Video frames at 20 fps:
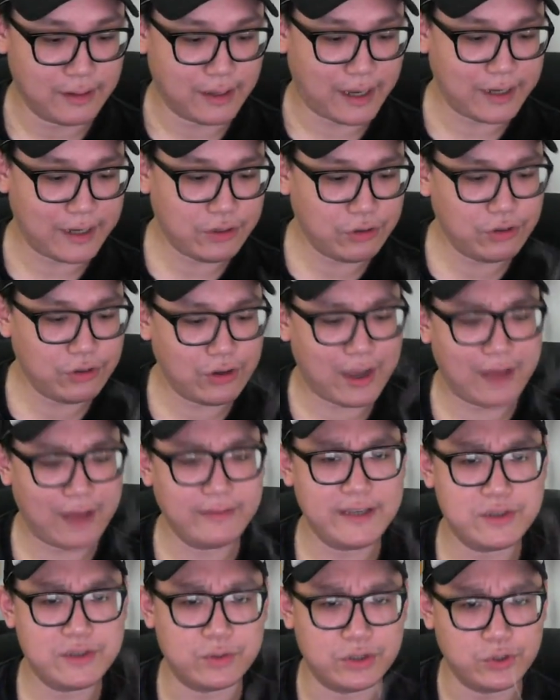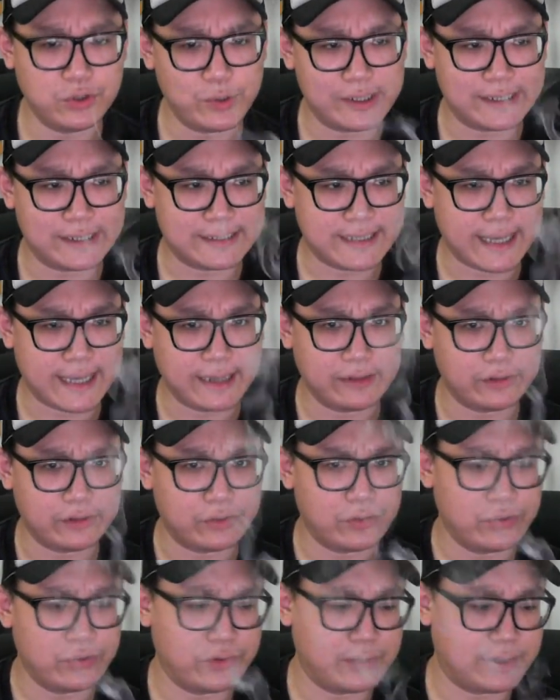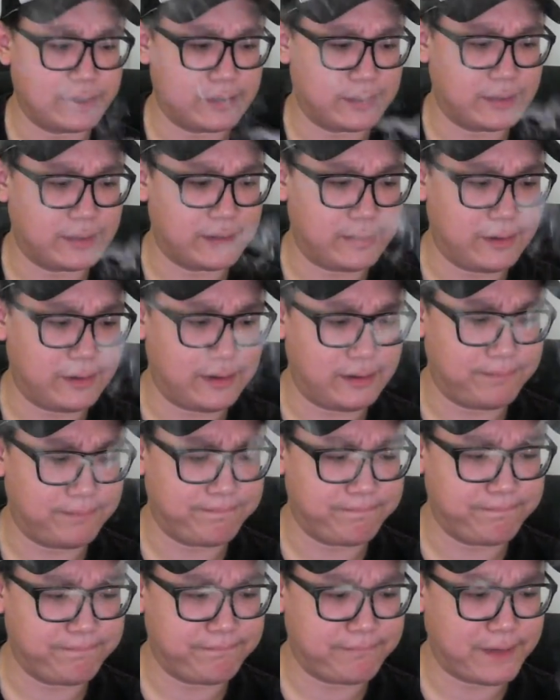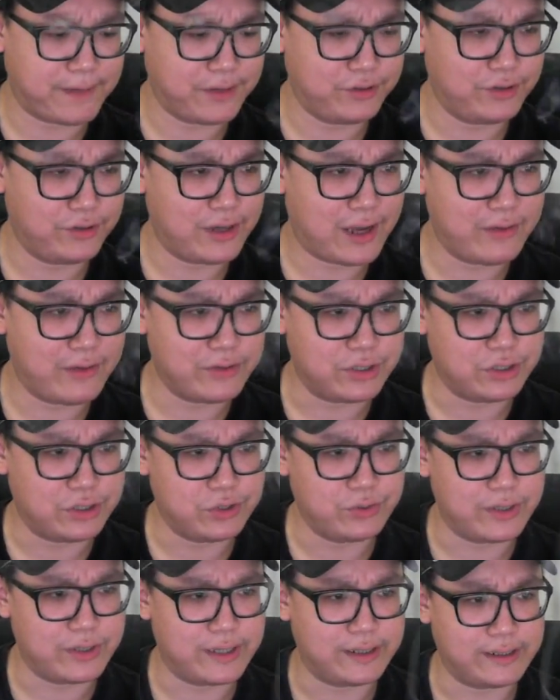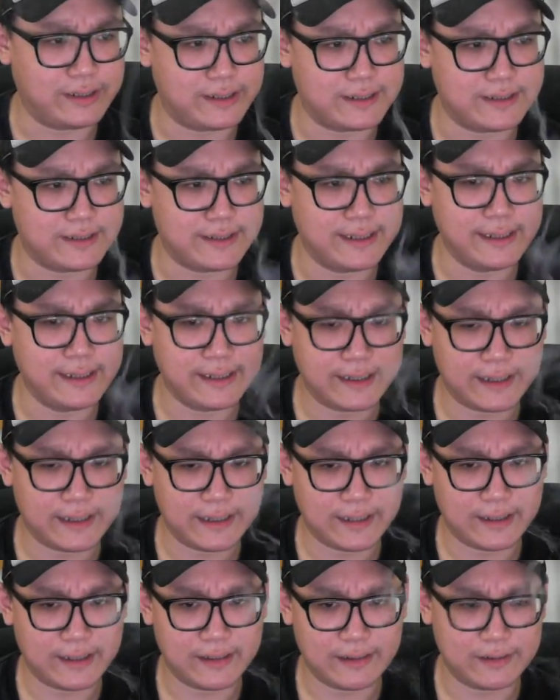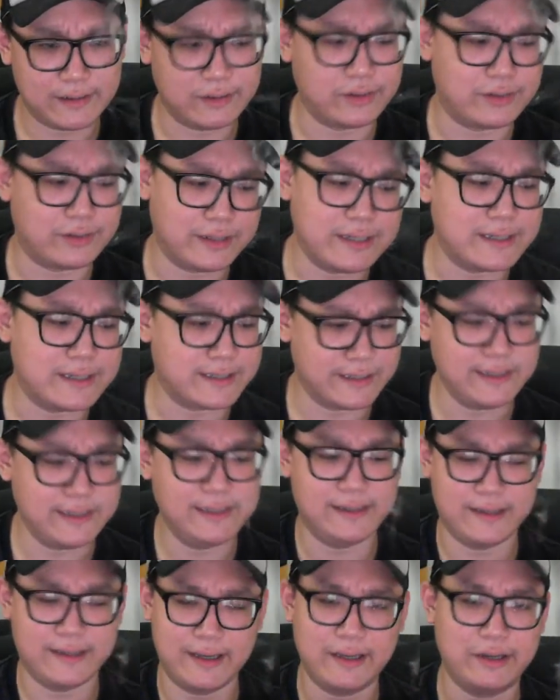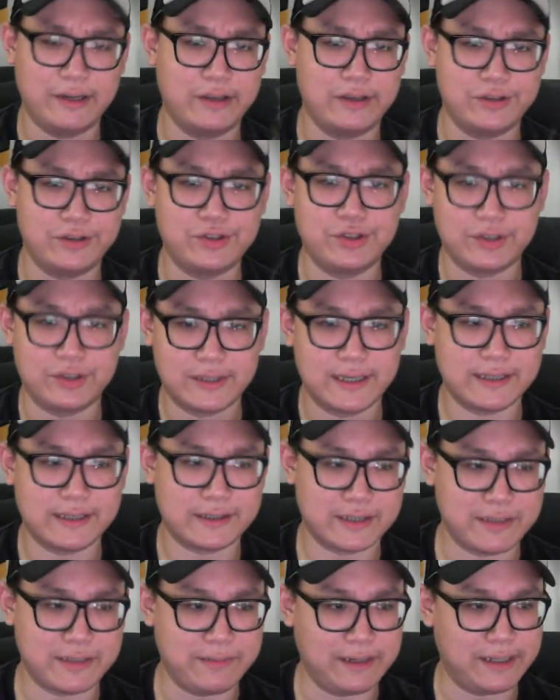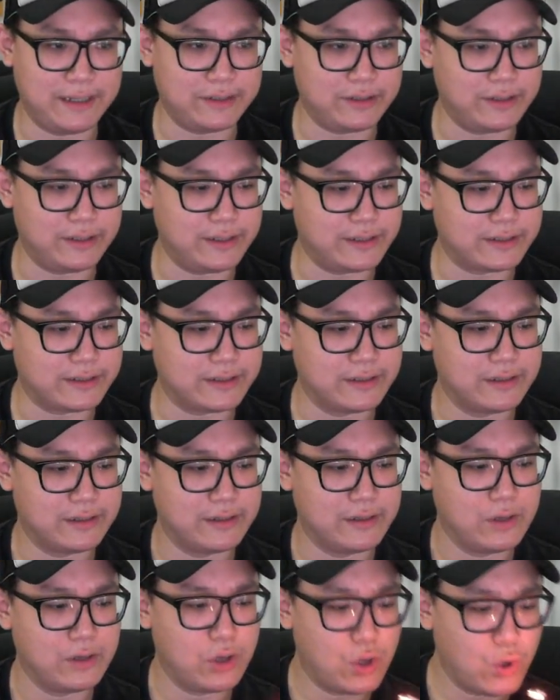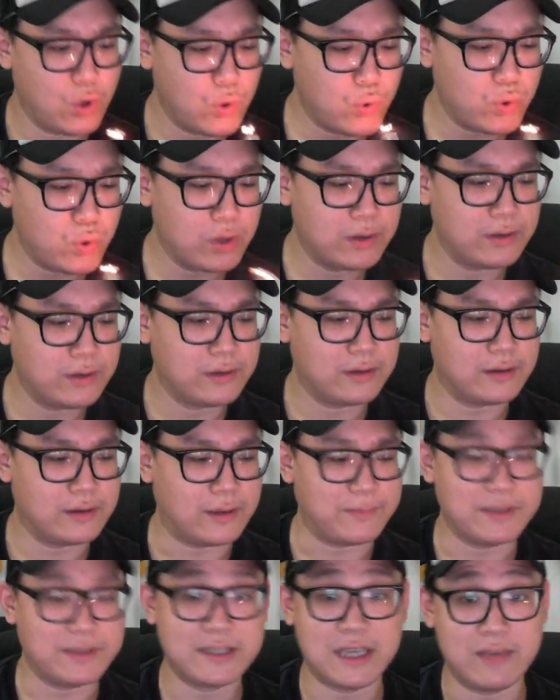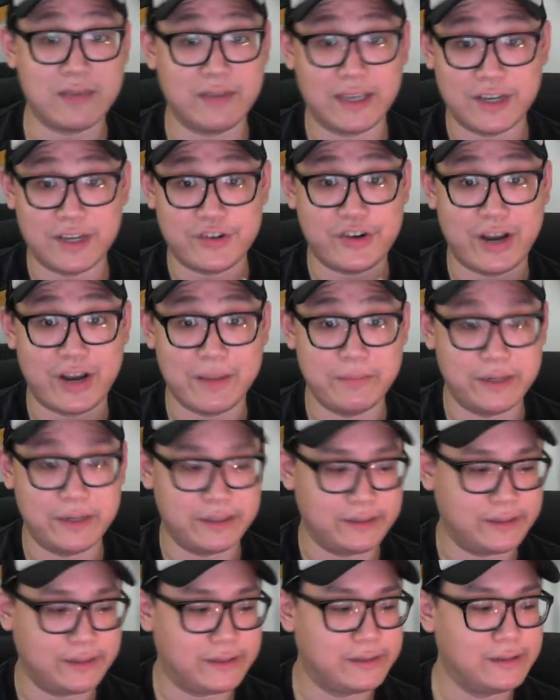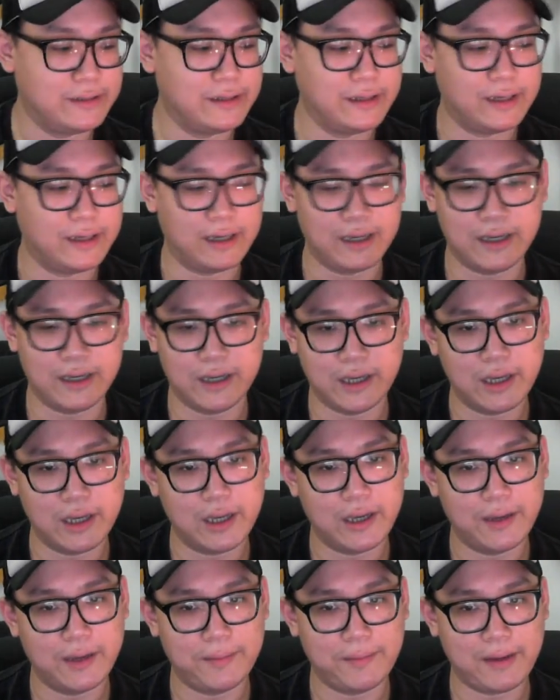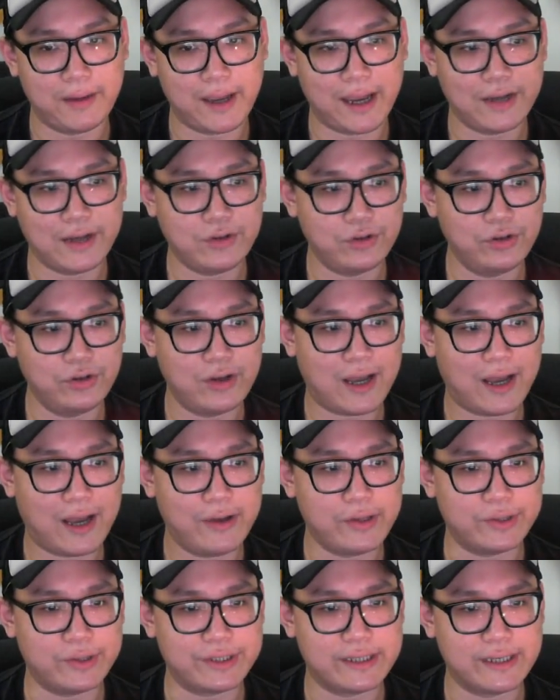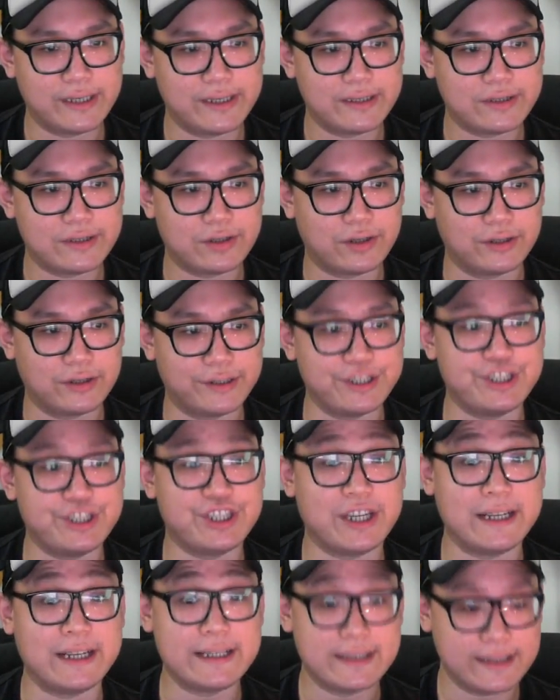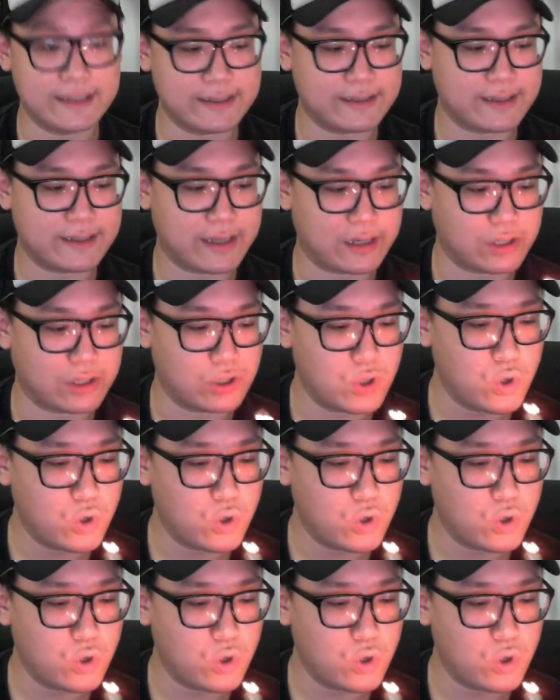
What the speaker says: I don't know how this will do in a tank though. I don't know how it do in a silica. No, in a silica, you know, it should taste similar to this. I'm just giving it a dry burn here. I don't know how it'll taste on a Genesis tank,